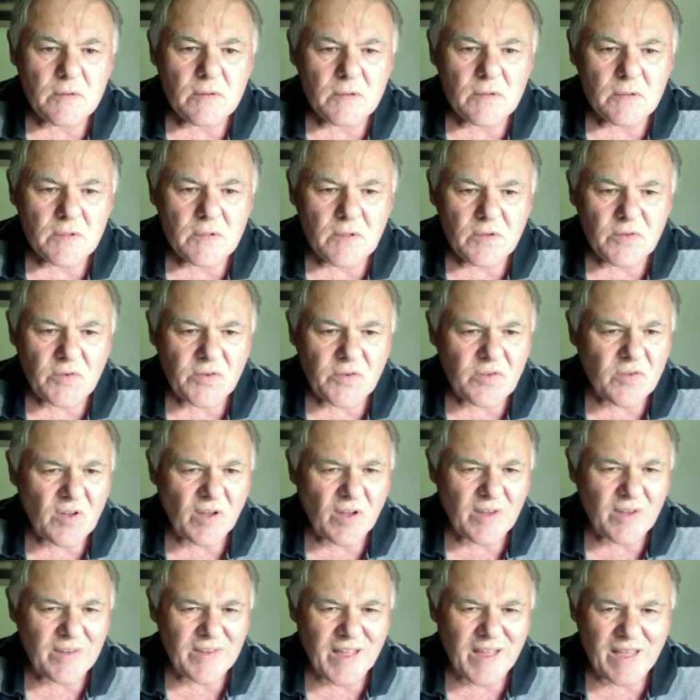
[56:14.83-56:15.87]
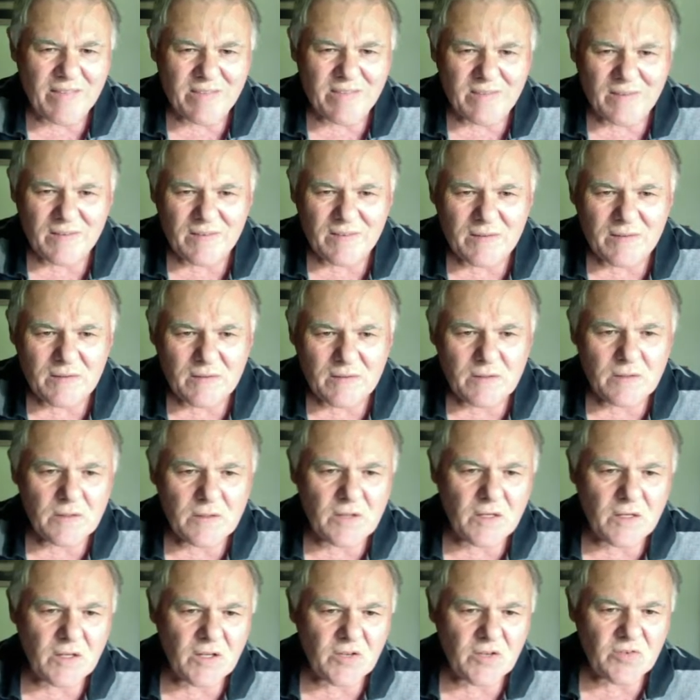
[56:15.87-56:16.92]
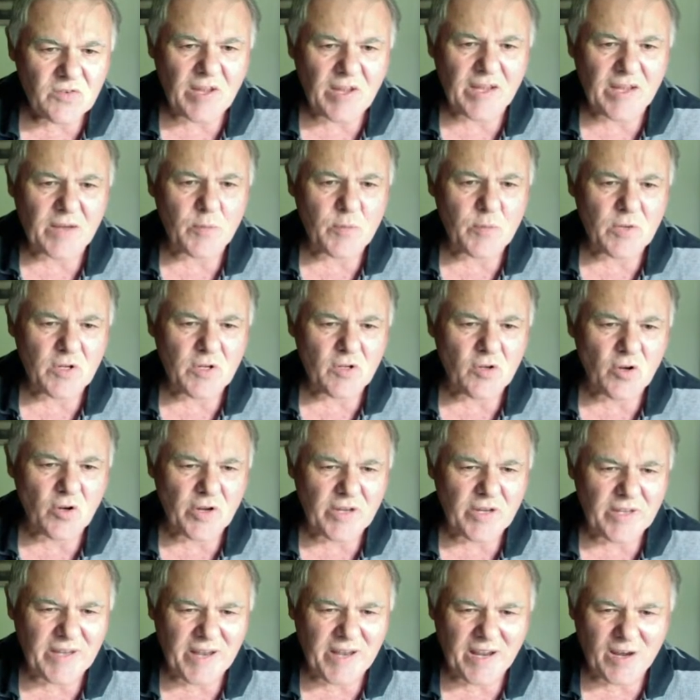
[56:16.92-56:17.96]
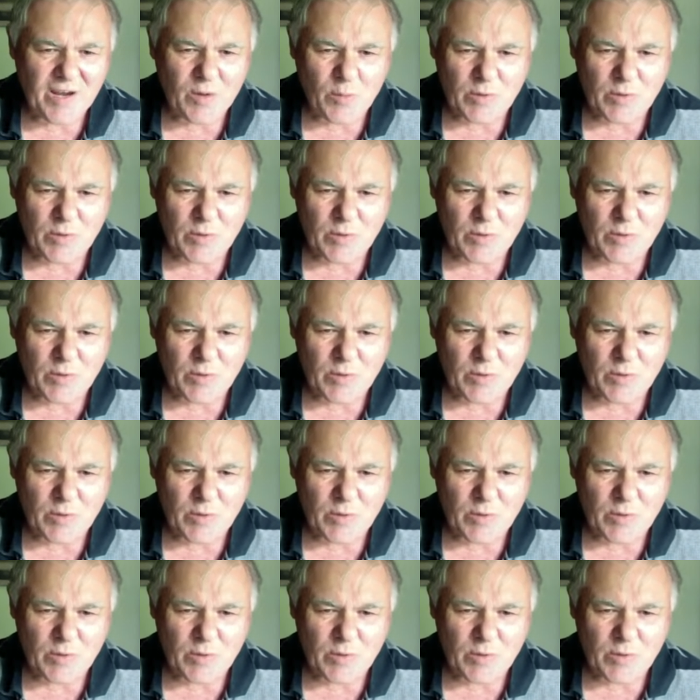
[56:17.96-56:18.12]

Because he's got nothing. He's taken with the knight now.